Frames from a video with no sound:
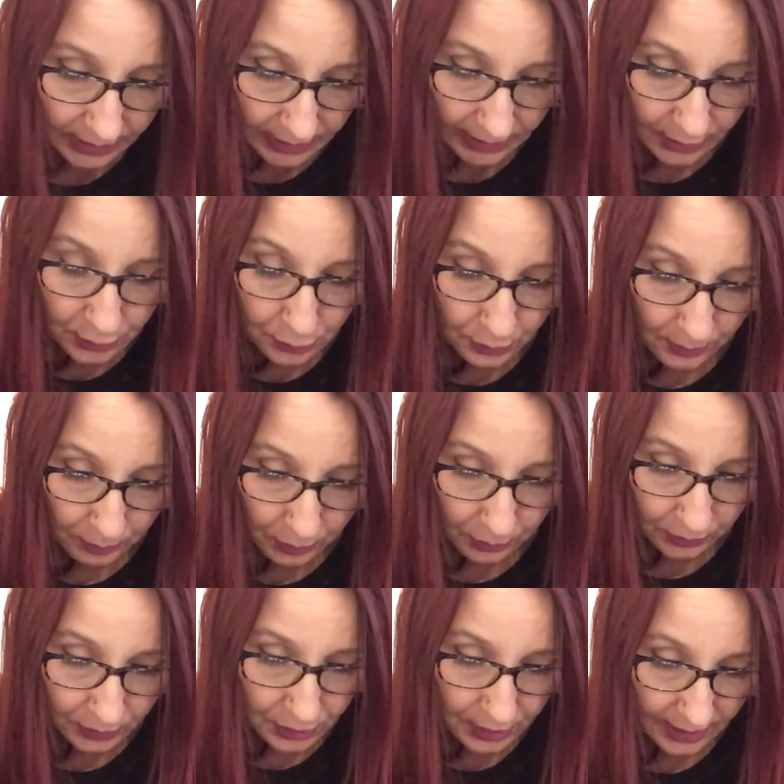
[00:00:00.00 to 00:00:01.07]
I do
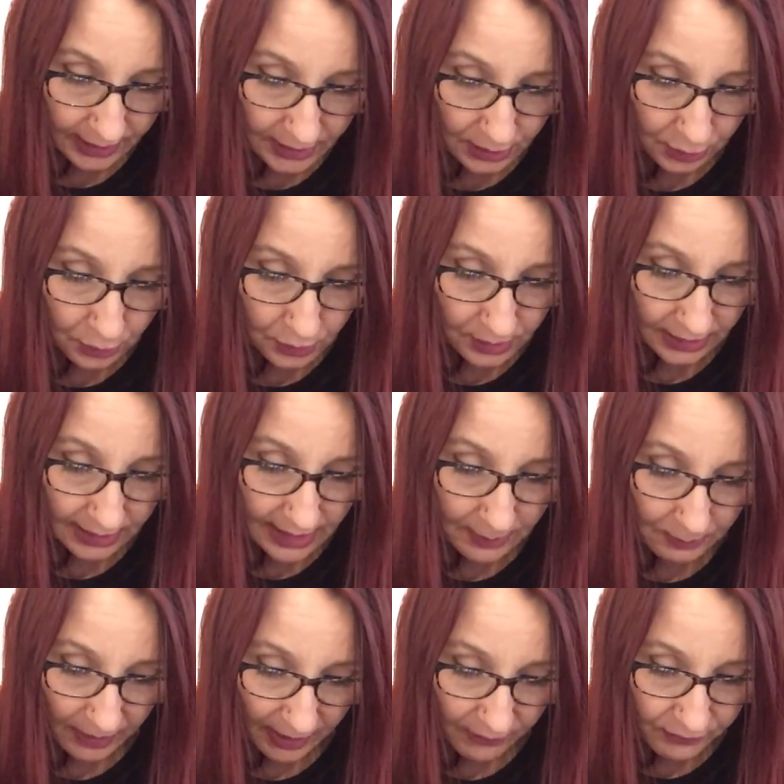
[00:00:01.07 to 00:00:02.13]
apologise. I usually keep
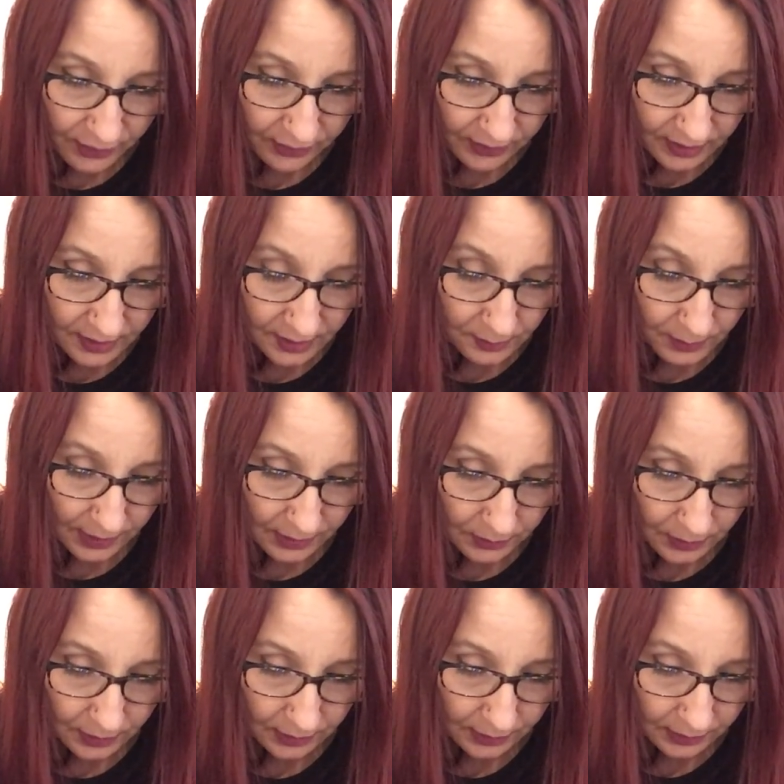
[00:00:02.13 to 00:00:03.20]
everything as
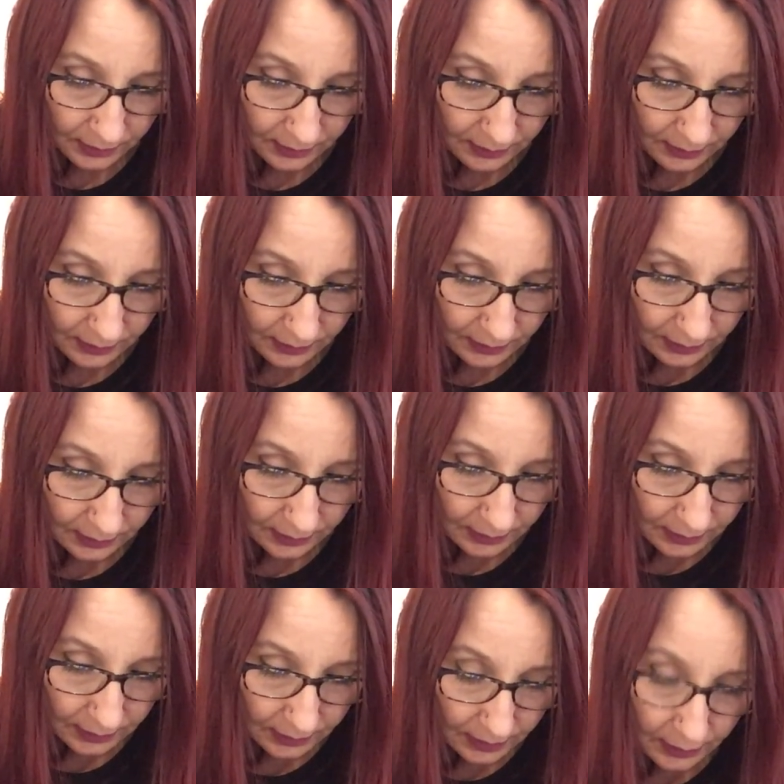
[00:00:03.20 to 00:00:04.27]
well.
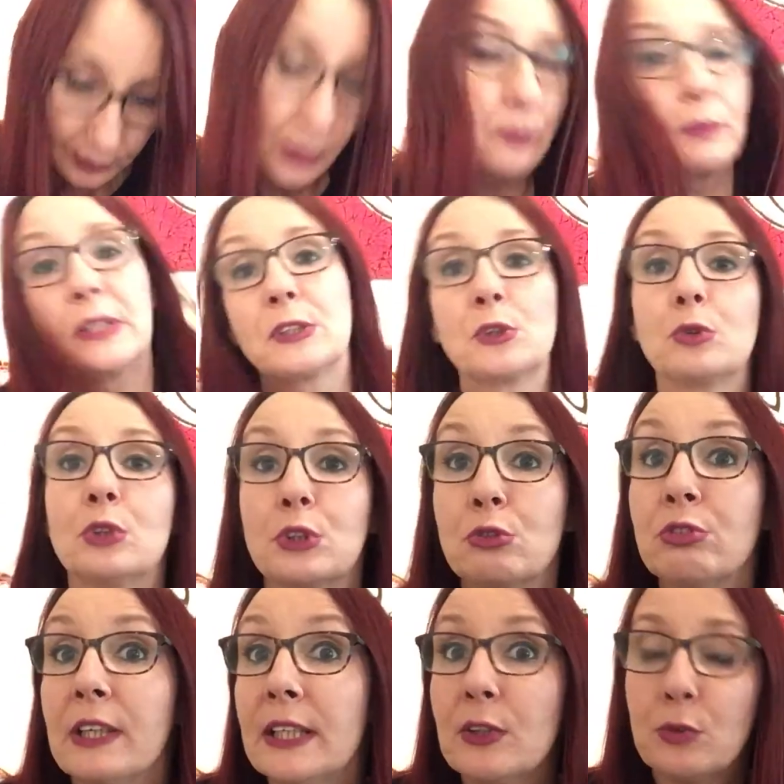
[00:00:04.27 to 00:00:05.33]
No, eh, so it's
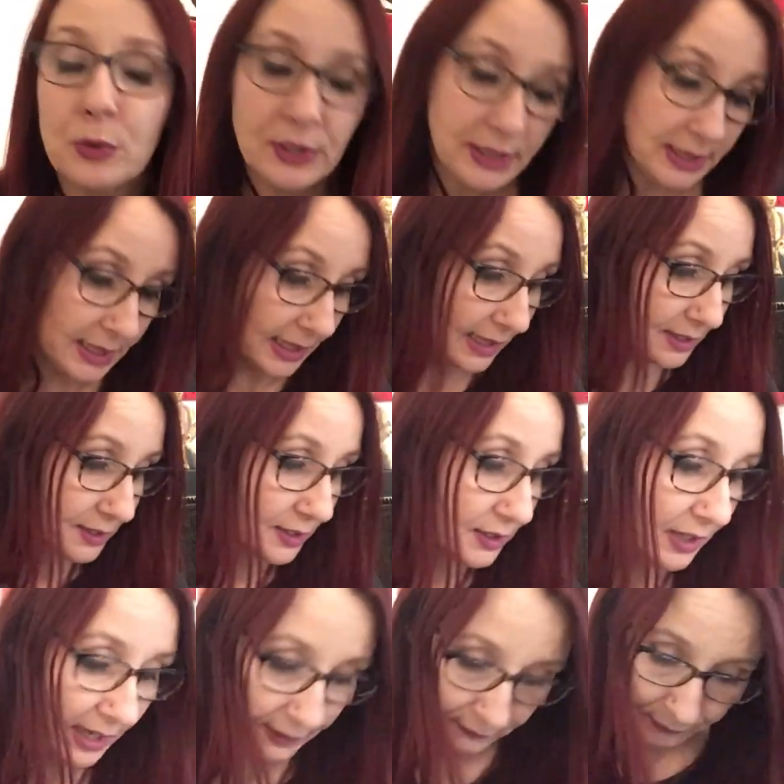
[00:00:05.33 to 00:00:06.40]
Ringer Rosie Yarns, and
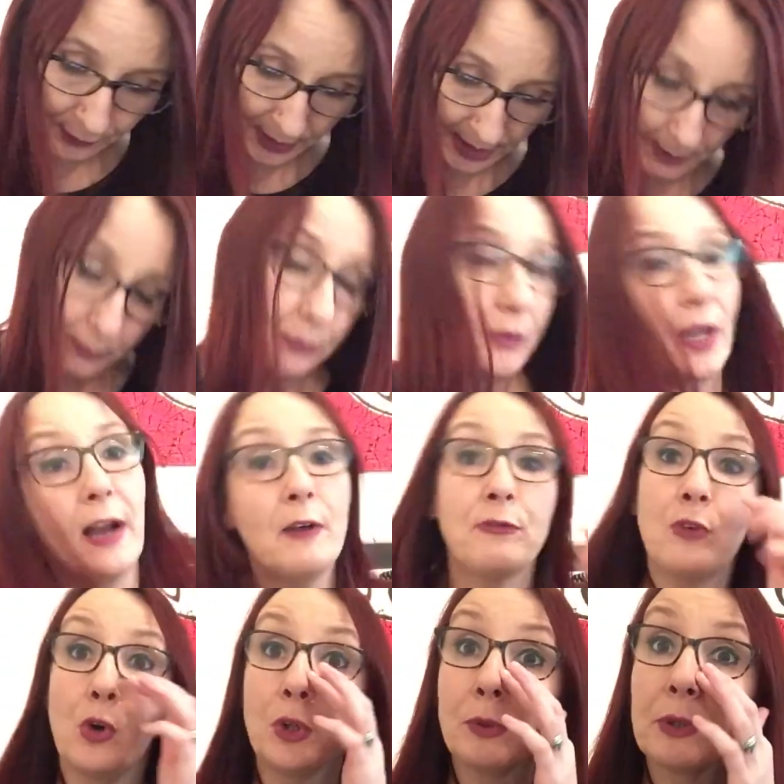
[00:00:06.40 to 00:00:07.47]
I, um, I
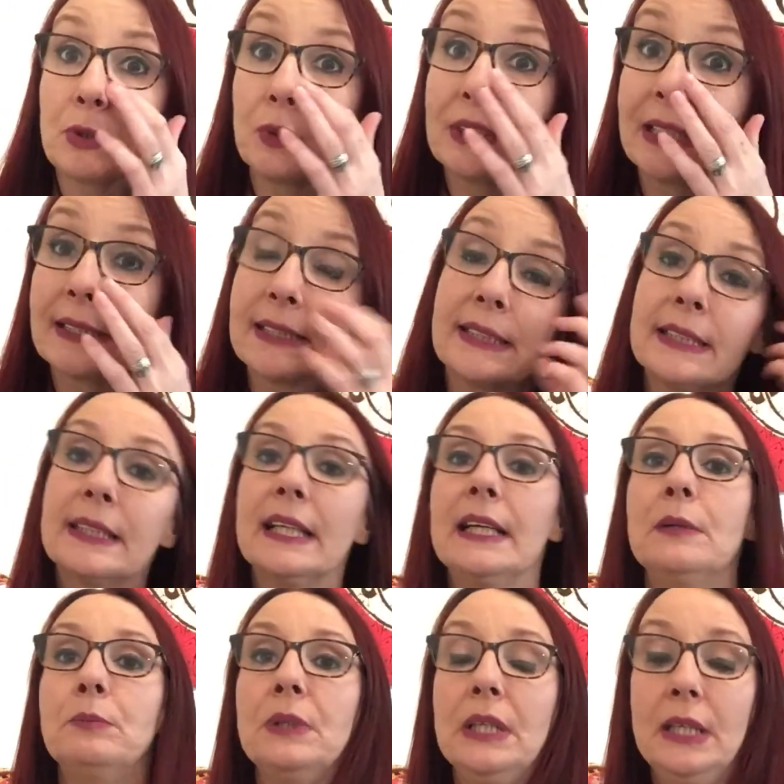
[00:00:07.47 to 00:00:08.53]
follow her on
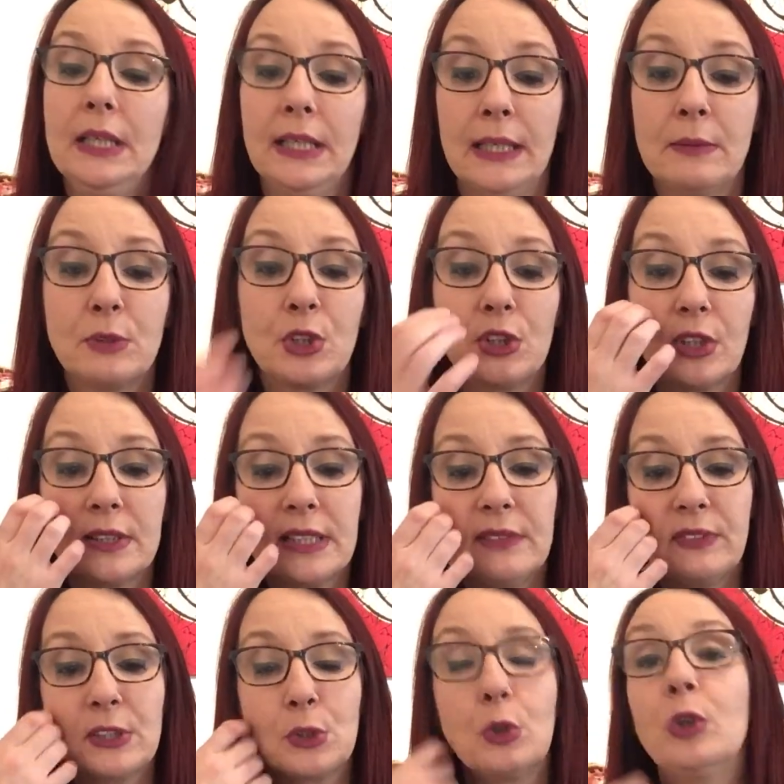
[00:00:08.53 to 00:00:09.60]
Instagram. Um, she does have
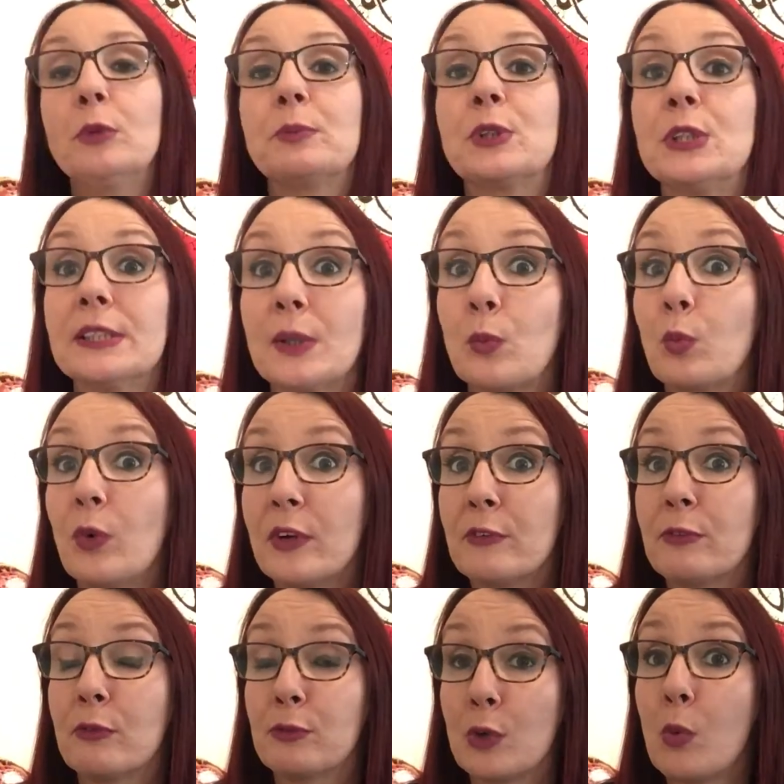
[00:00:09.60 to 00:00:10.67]
a shop. She's in
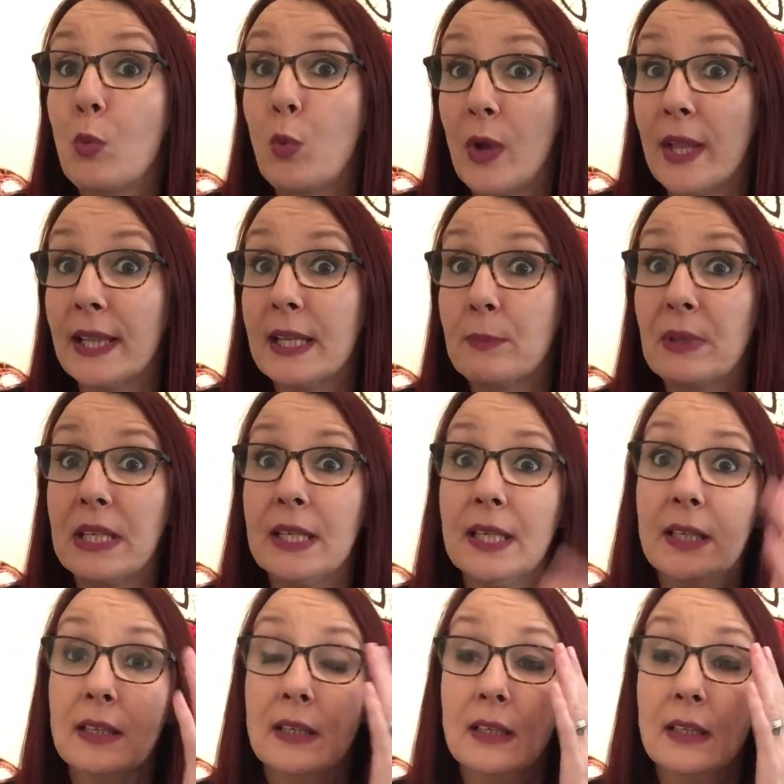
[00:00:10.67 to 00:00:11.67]
from Whitley Bay.